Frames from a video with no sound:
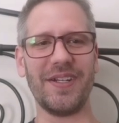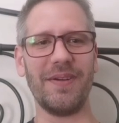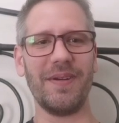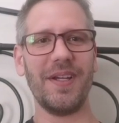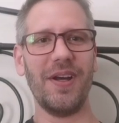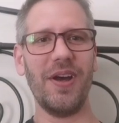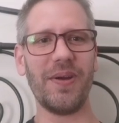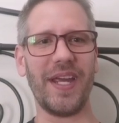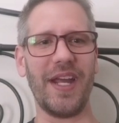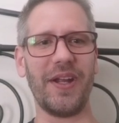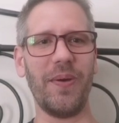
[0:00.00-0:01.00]
So
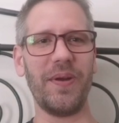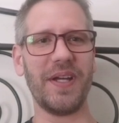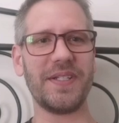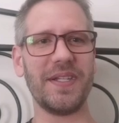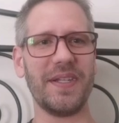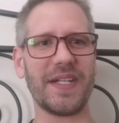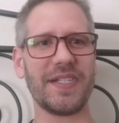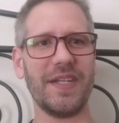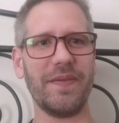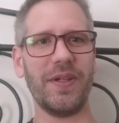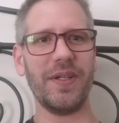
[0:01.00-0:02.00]
okay, going on to the
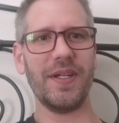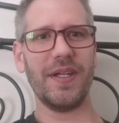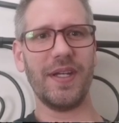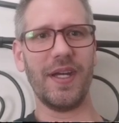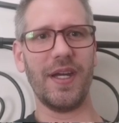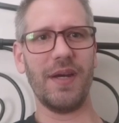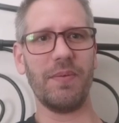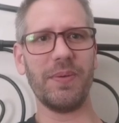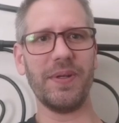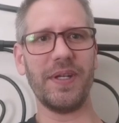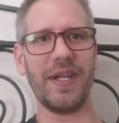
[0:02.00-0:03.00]
next level.
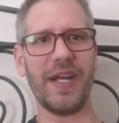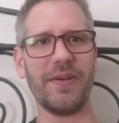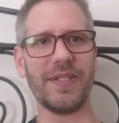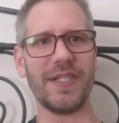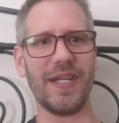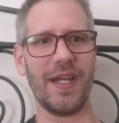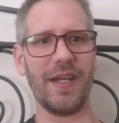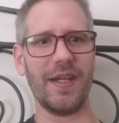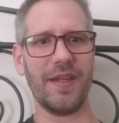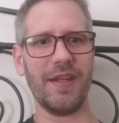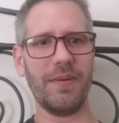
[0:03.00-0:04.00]
We were in 9 or
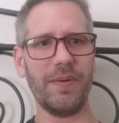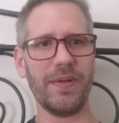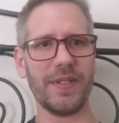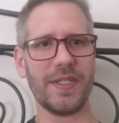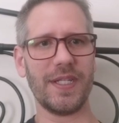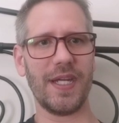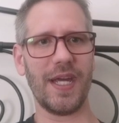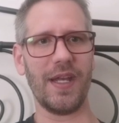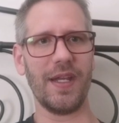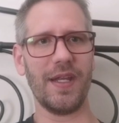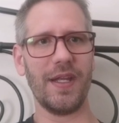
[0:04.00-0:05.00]
10. I think we're on
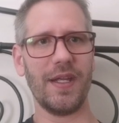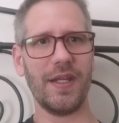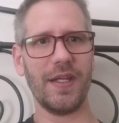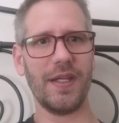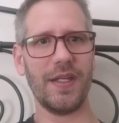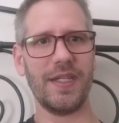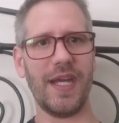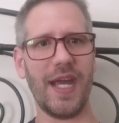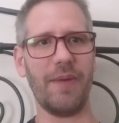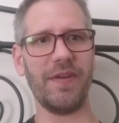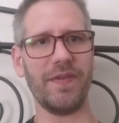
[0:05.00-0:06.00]
10.
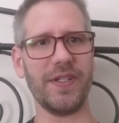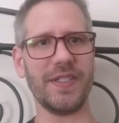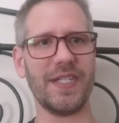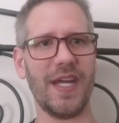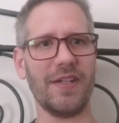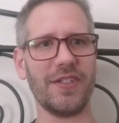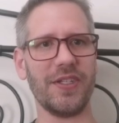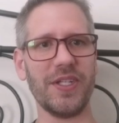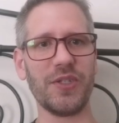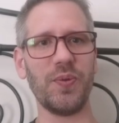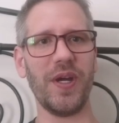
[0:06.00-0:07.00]
Yeah, we haven't done 10.
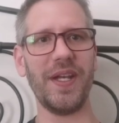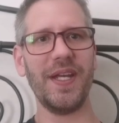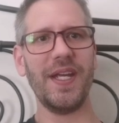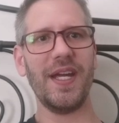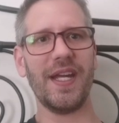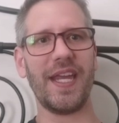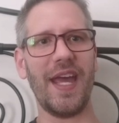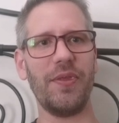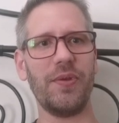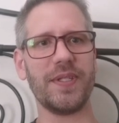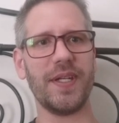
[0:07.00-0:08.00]
So this one,
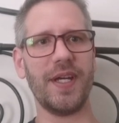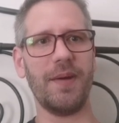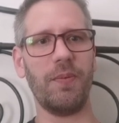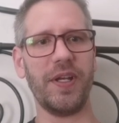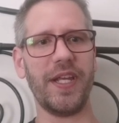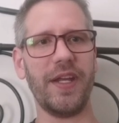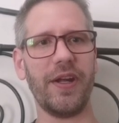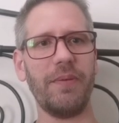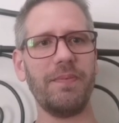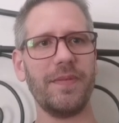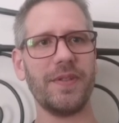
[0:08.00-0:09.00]
again, there's one
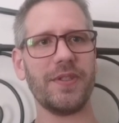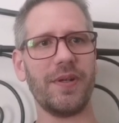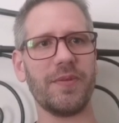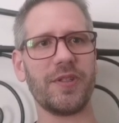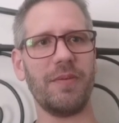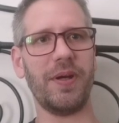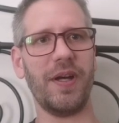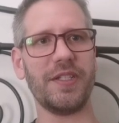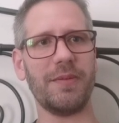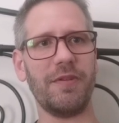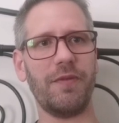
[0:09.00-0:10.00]
here. Sorry, I'm just going to
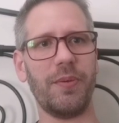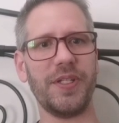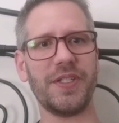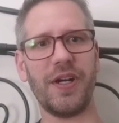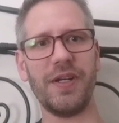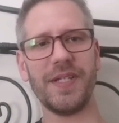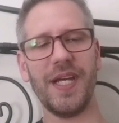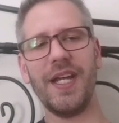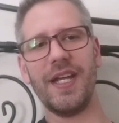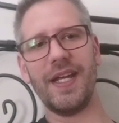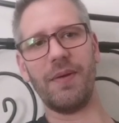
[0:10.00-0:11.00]
pause it before we start.
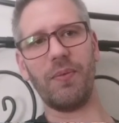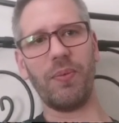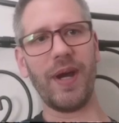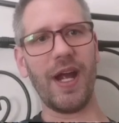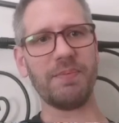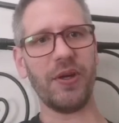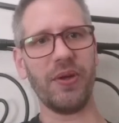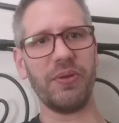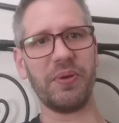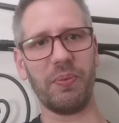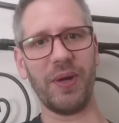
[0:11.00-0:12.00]
It wraps
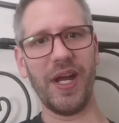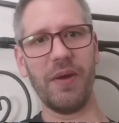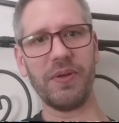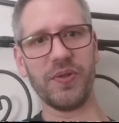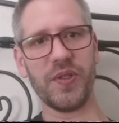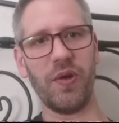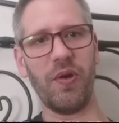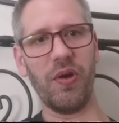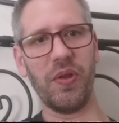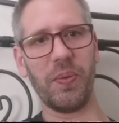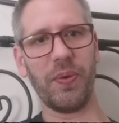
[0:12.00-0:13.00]
all the way around, goes
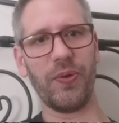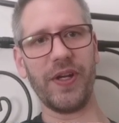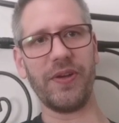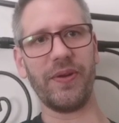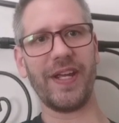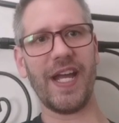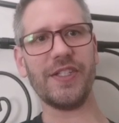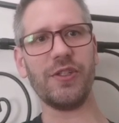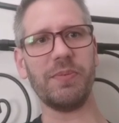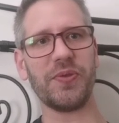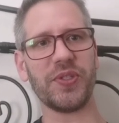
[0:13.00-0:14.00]
all the way around your
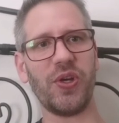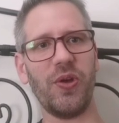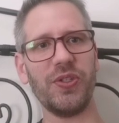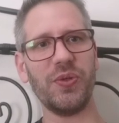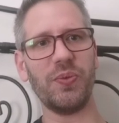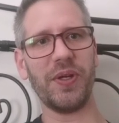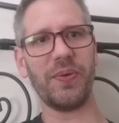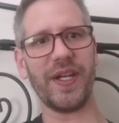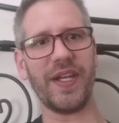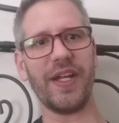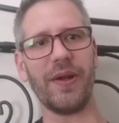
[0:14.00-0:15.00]
castle, but there's also
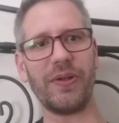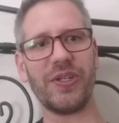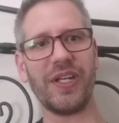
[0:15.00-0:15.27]
one right here.